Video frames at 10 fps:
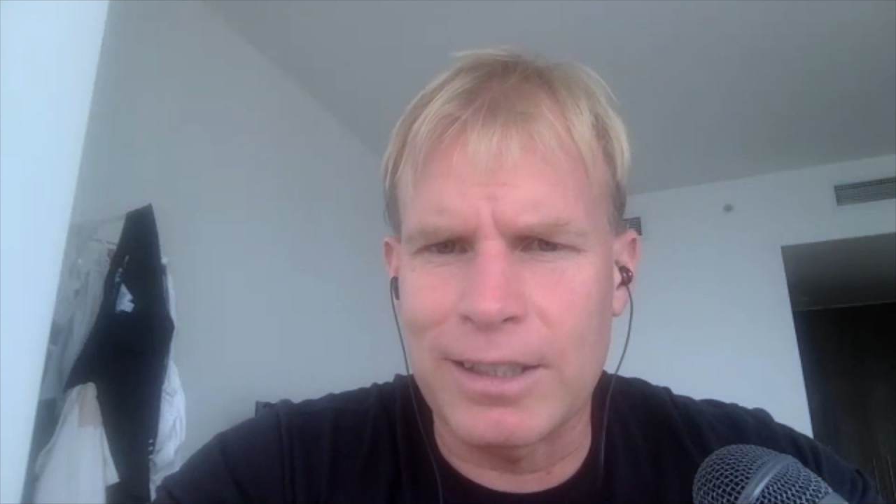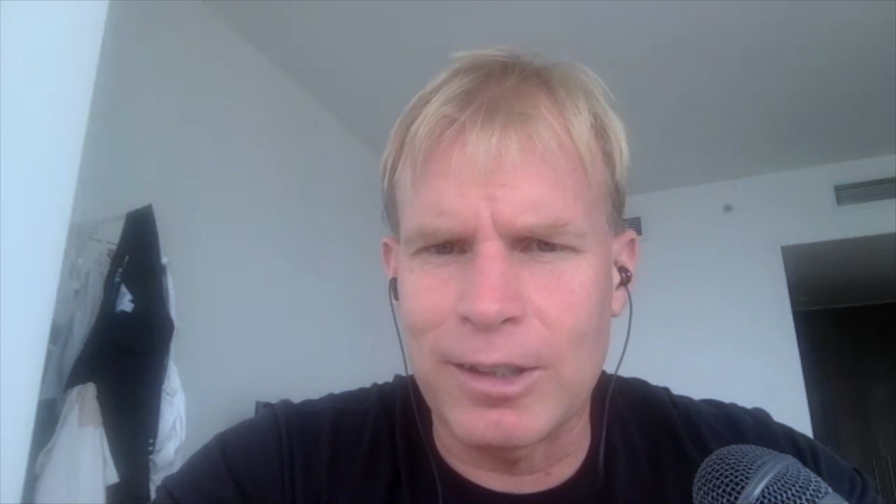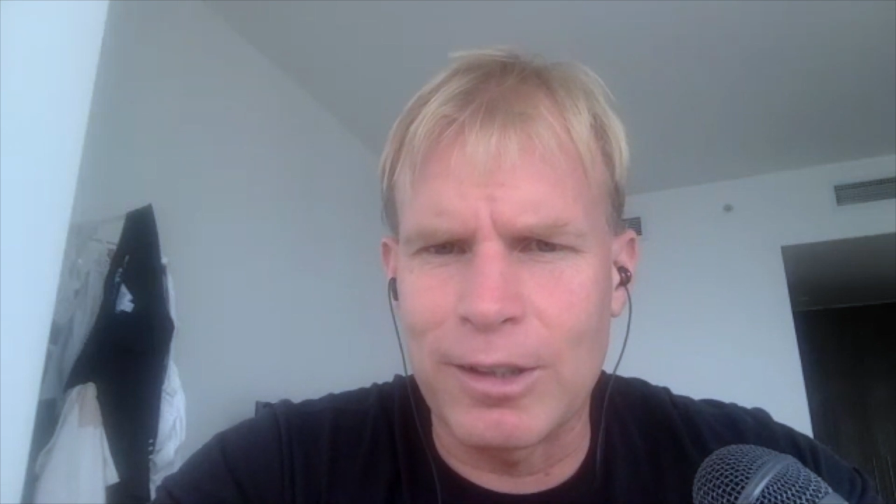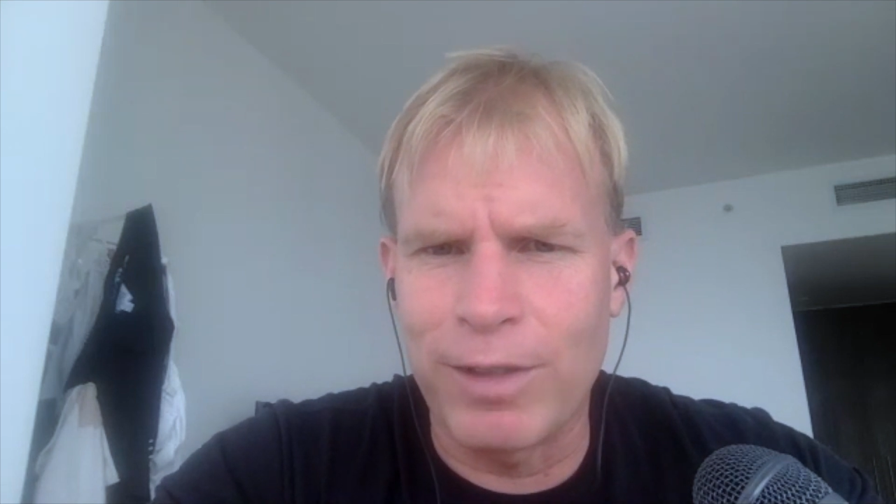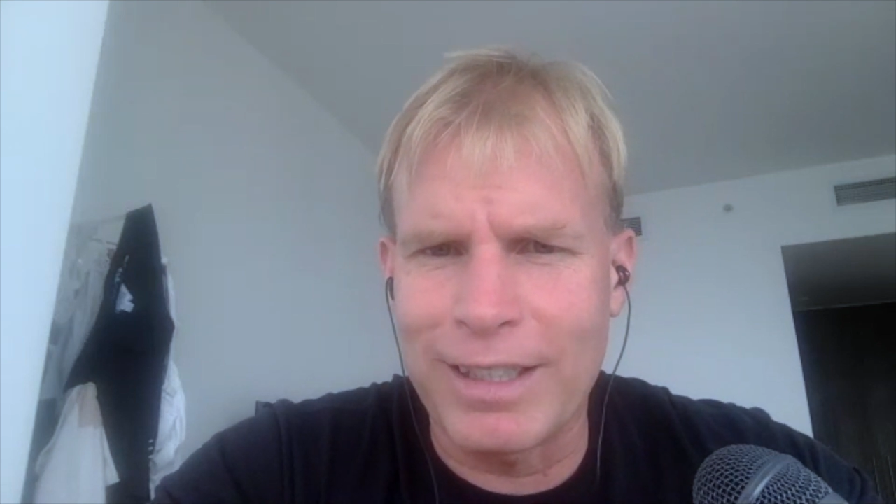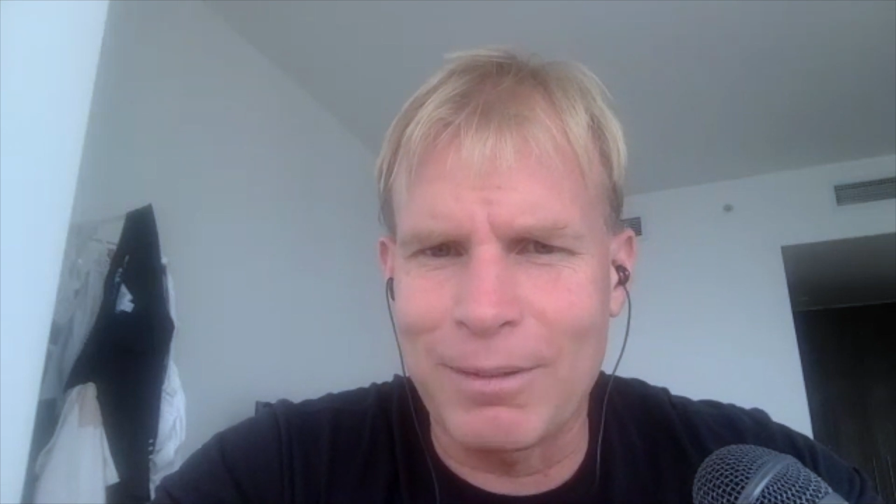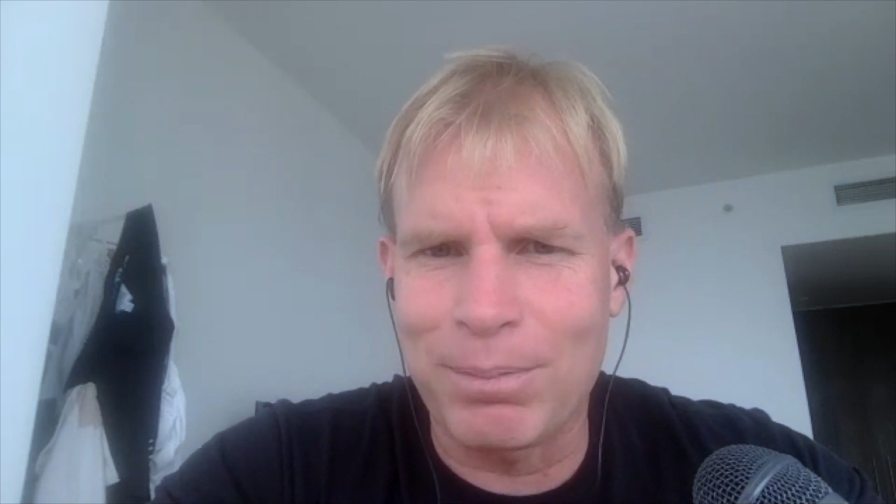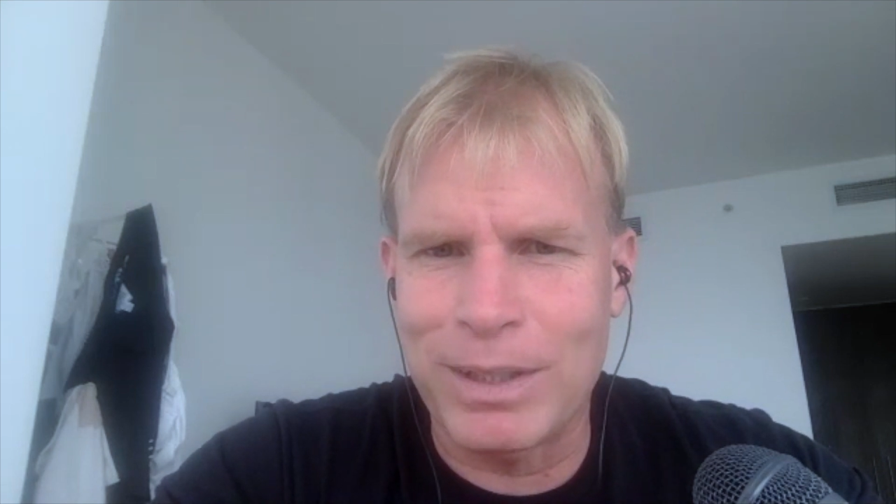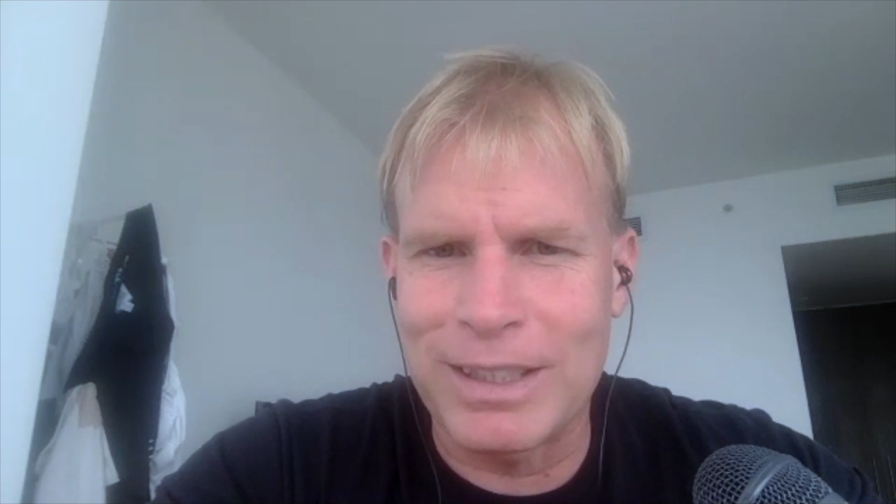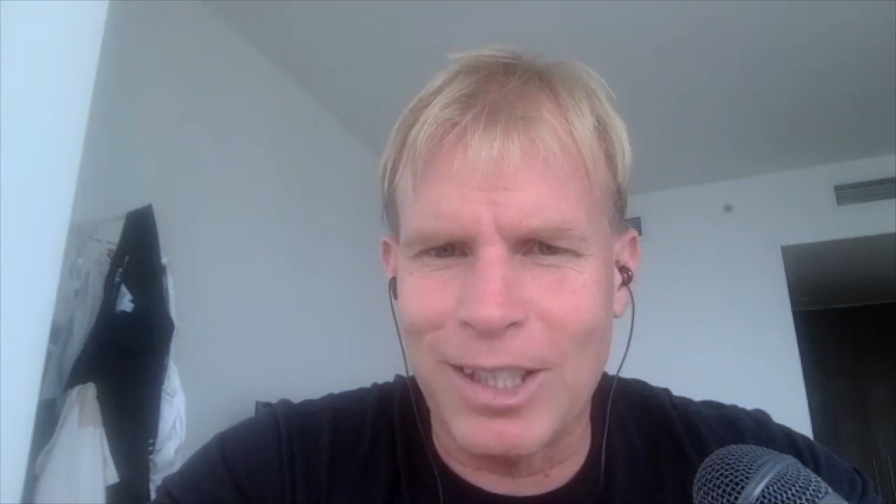to
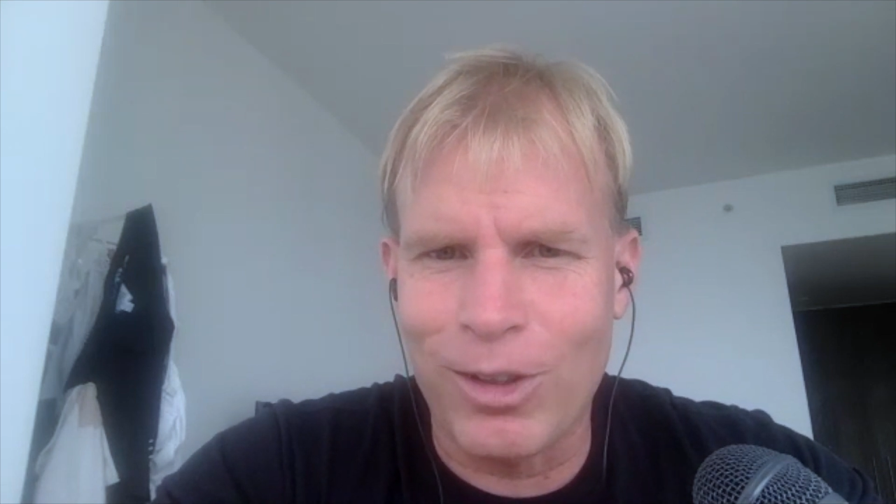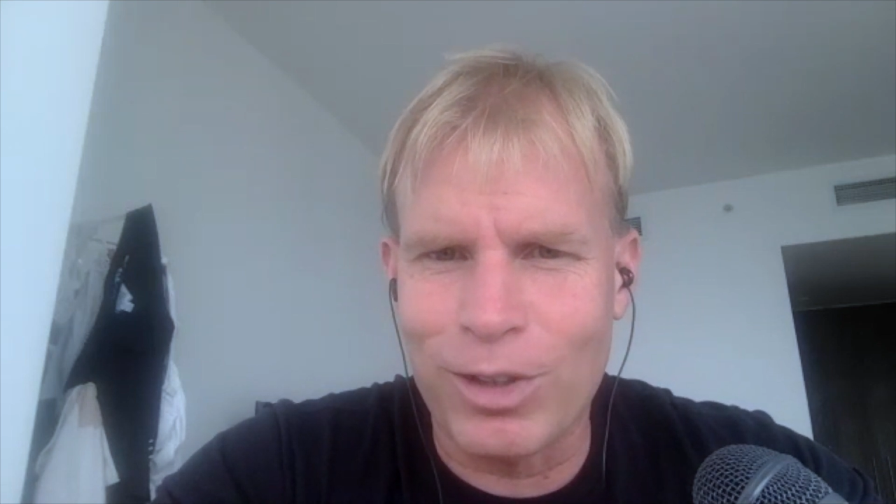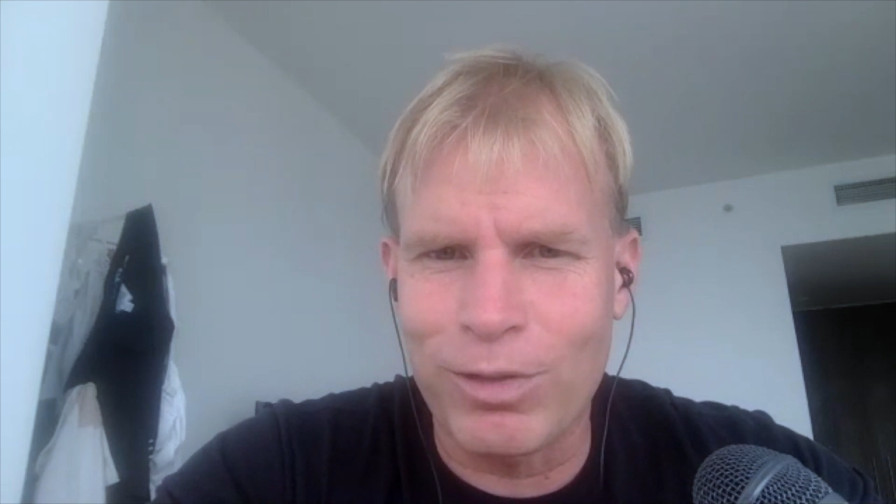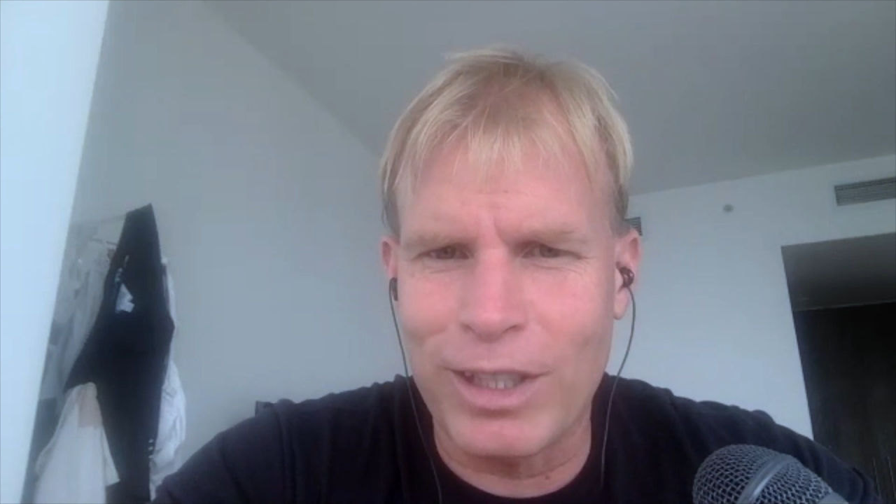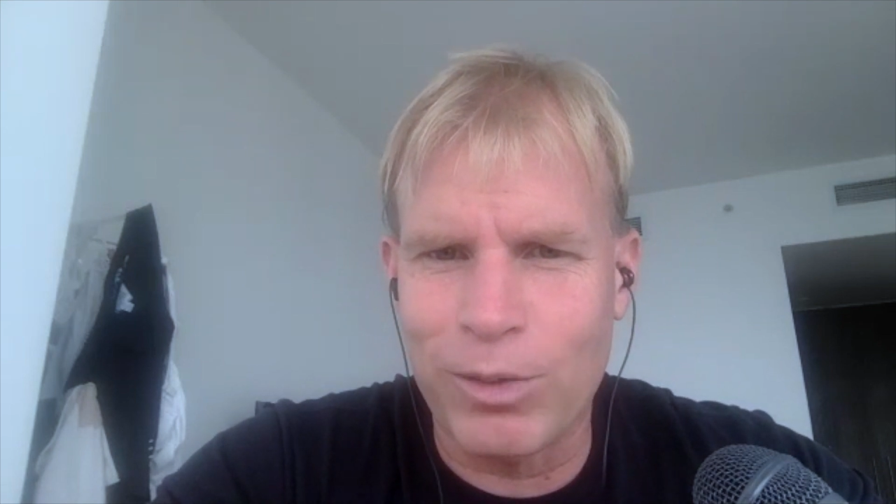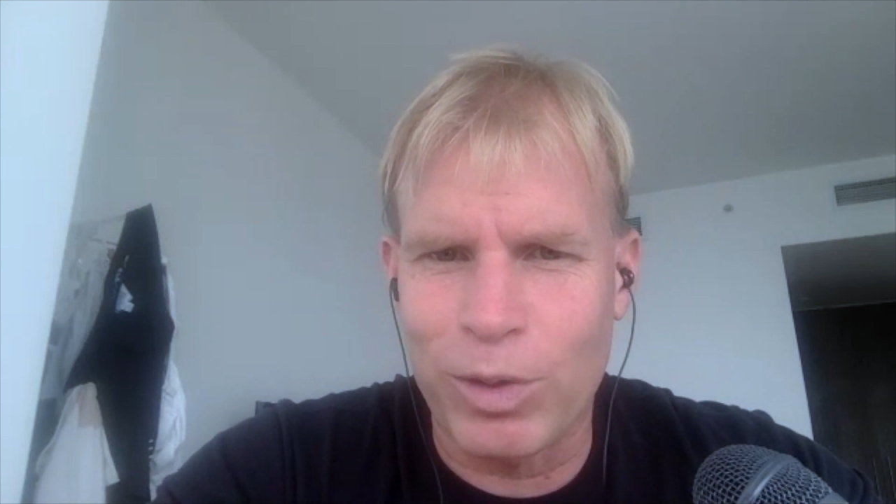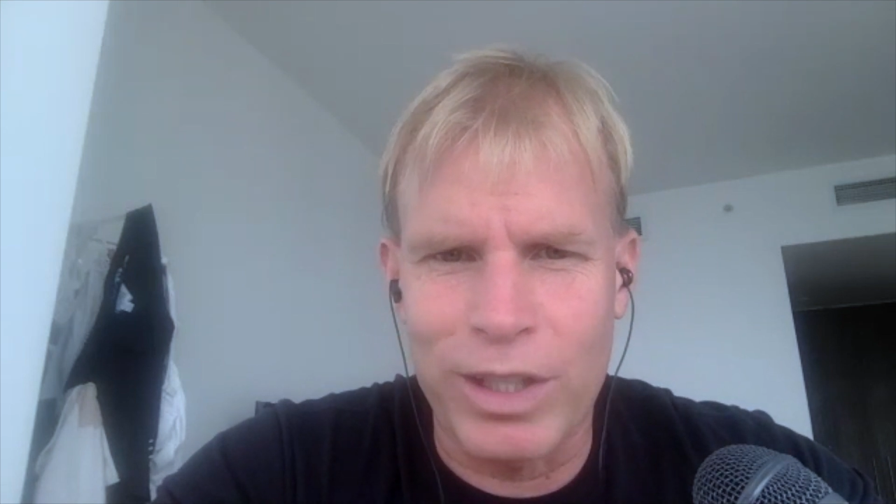develop and cultivate.